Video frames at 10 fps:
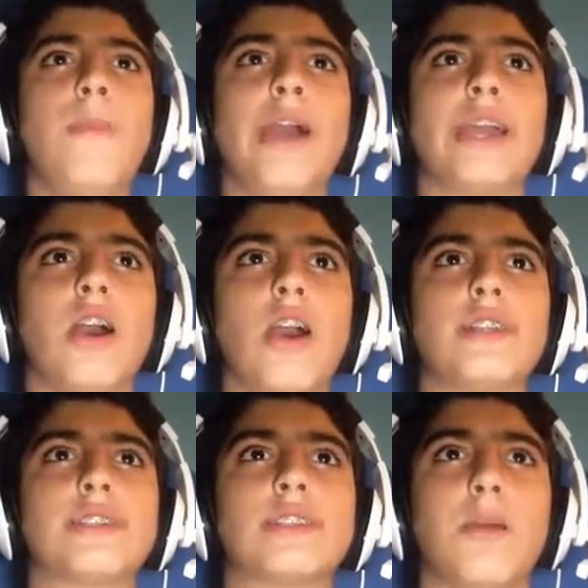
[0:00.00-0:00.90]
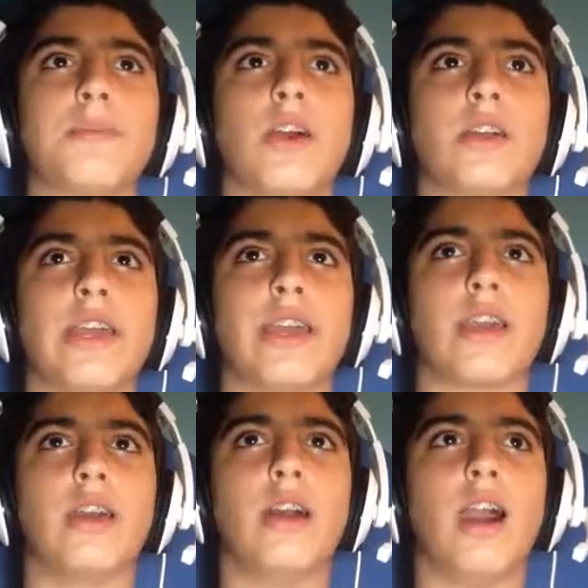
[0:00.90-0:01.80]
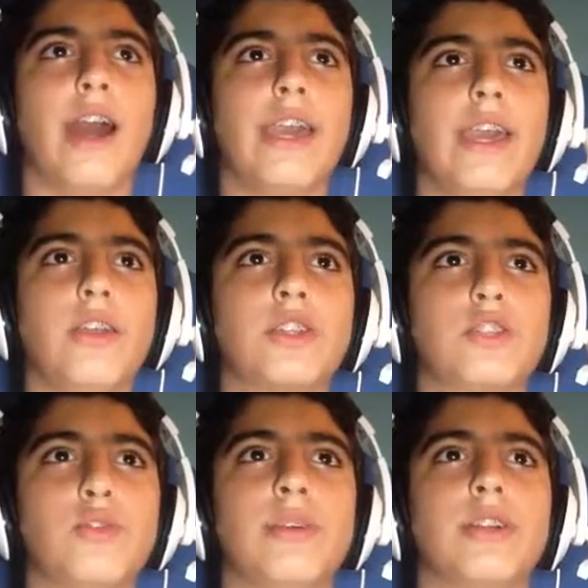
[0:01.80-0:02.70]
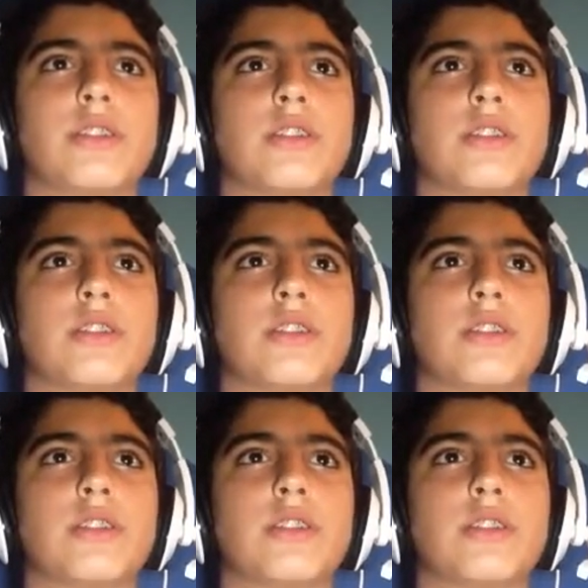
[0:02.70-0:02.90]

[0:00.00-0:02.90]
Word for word: my god, stop talking. I hate her so much.